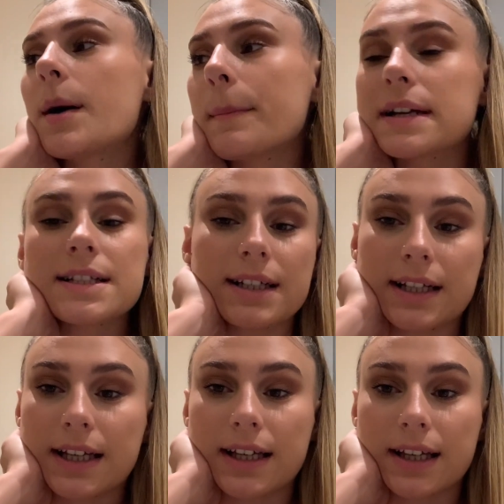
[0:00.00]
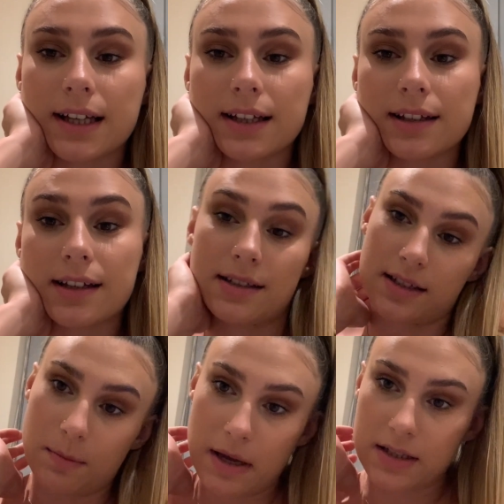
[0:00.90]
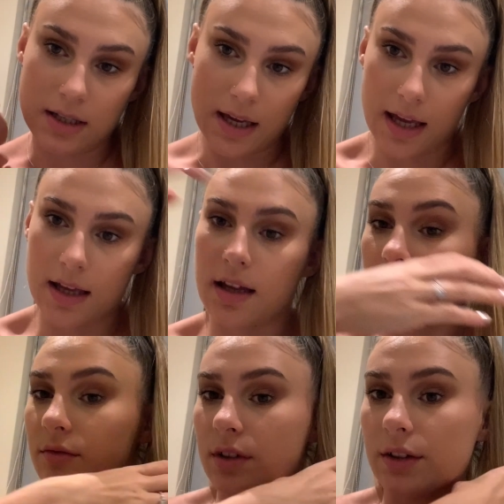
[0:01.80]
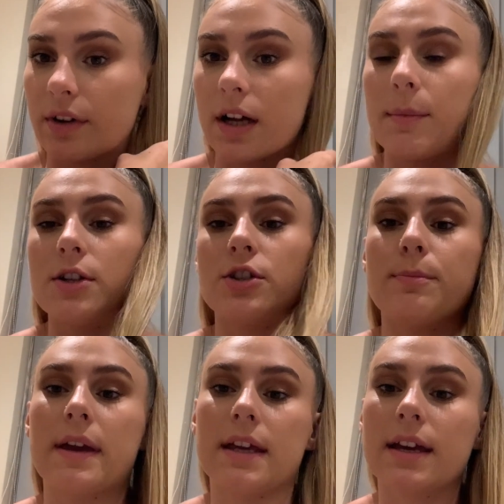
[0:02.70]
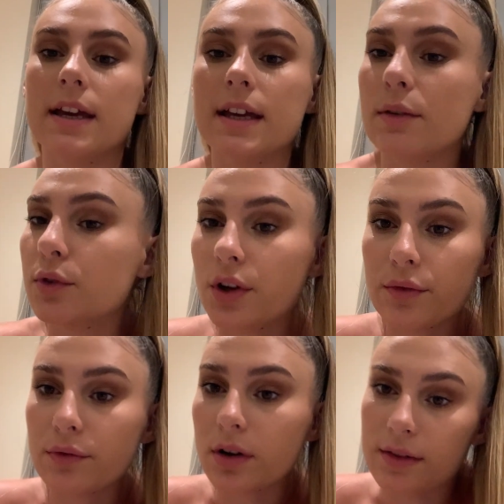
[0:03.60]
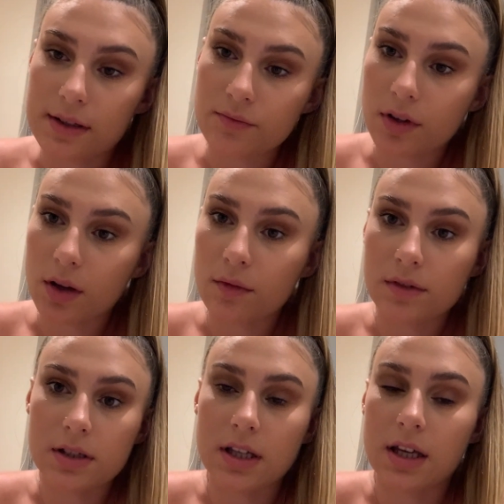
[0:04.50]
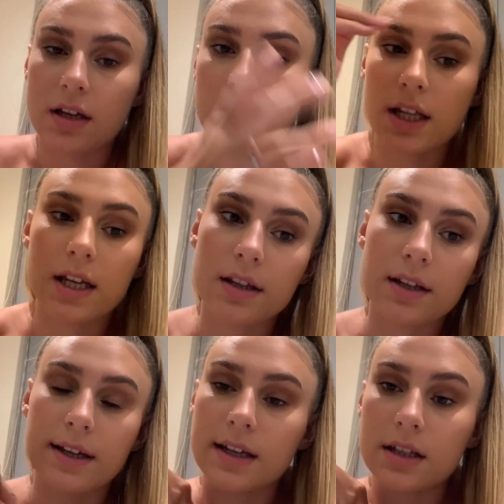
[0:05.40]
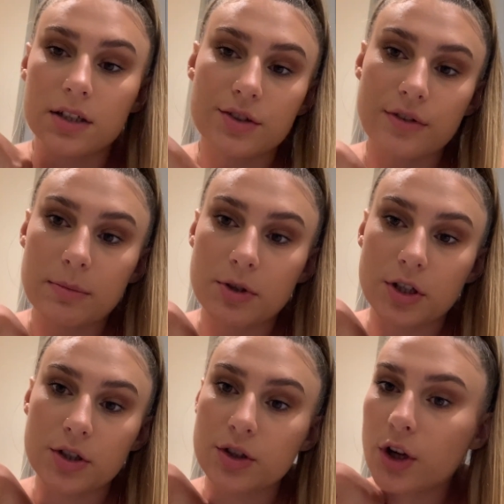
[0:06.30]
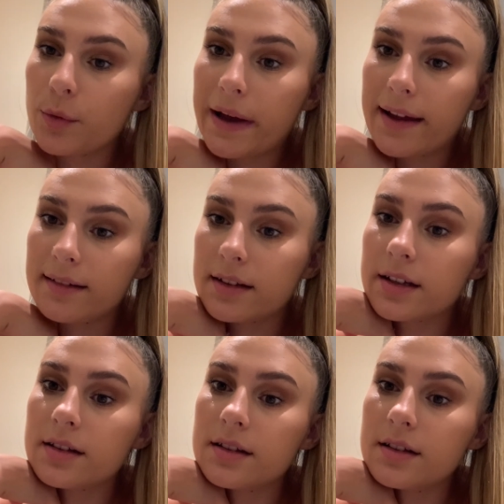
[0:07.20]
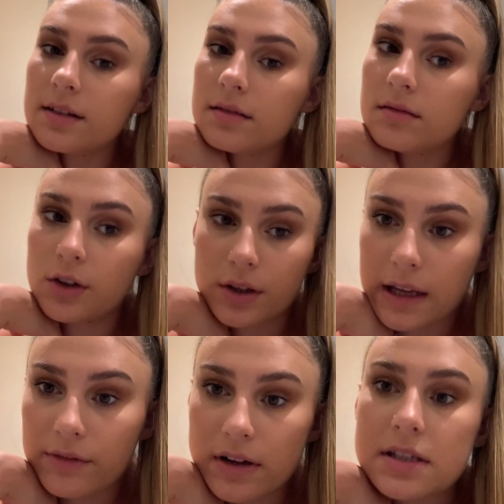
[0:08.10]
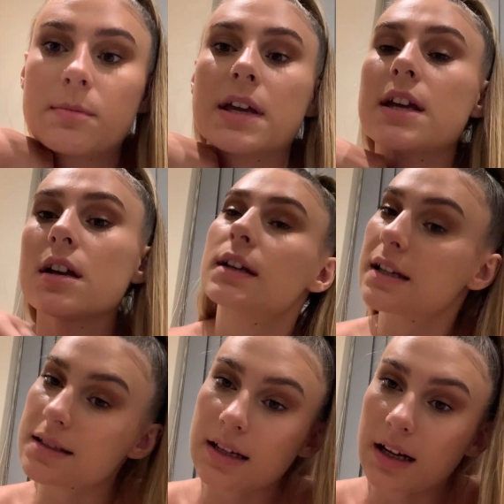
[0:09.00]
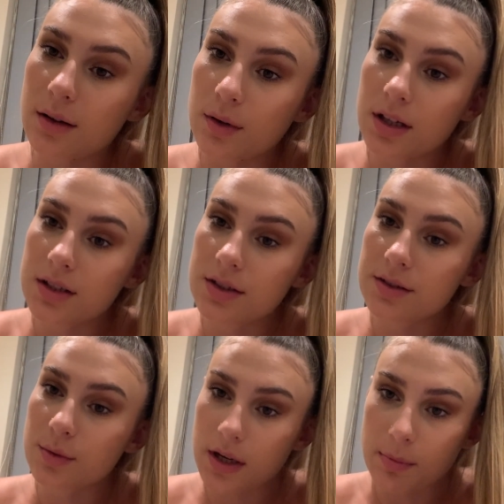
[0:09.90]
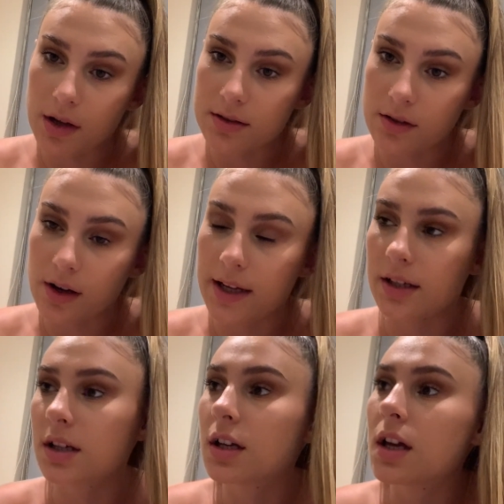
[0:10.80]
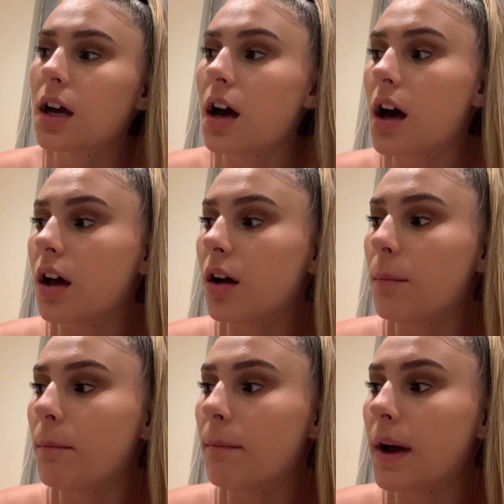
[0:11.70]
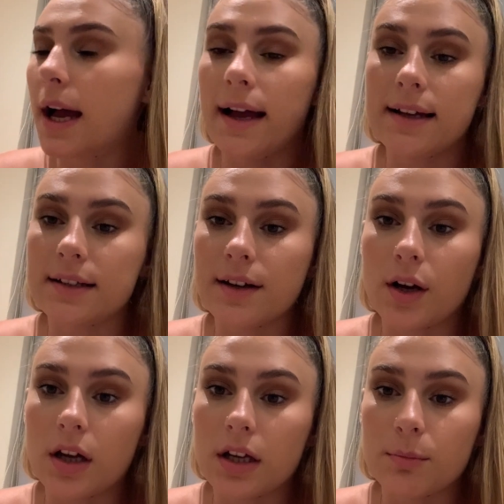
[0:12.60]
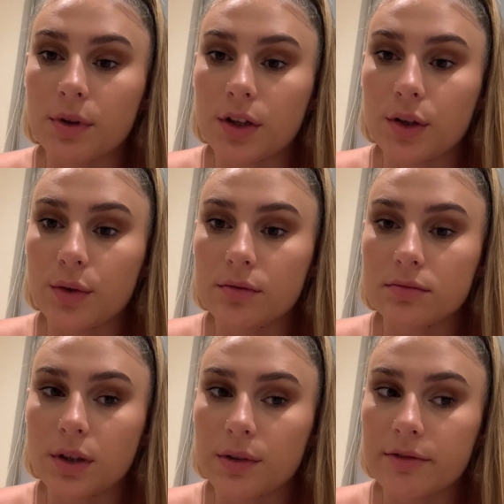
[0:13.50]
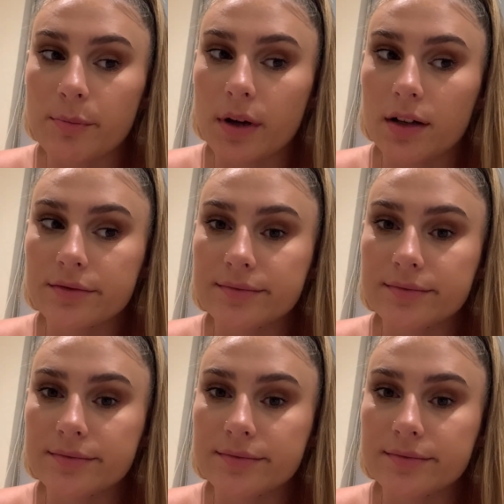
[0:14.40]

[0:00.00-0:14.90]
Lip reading: Basically, it's an amazing cake and I really recommend you make it. If you don't follow this video, obviously click in the link in the description to go and look at that recipe. It is now 9:20 and I am gonna go and have a bath.